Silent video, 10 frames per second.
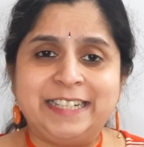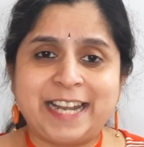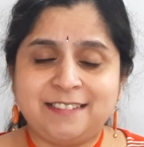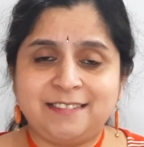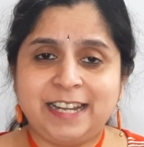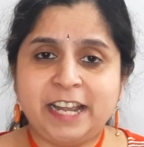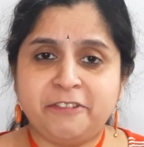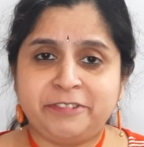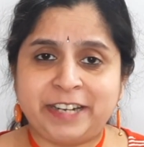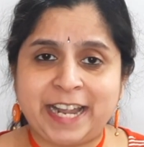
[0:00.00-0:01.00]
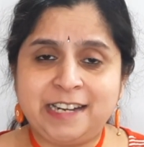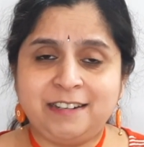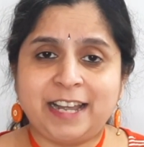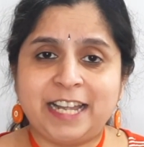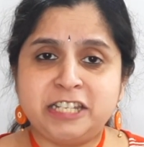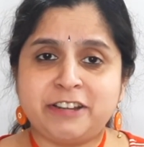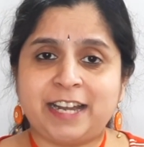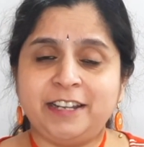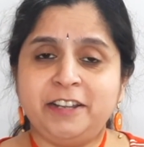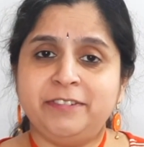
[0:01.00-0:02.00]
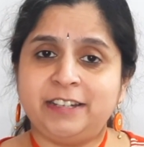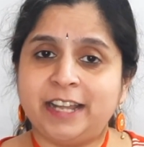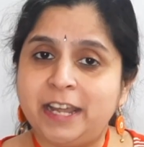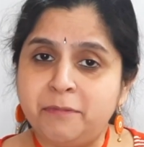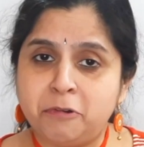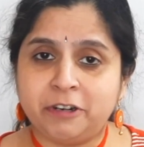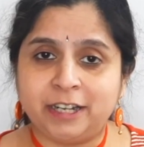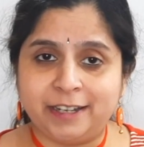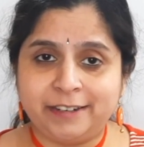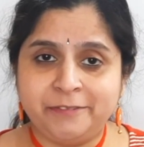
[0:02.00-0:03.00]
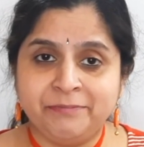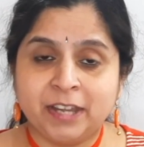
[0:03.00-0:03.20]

texting a friend and chatting with him or her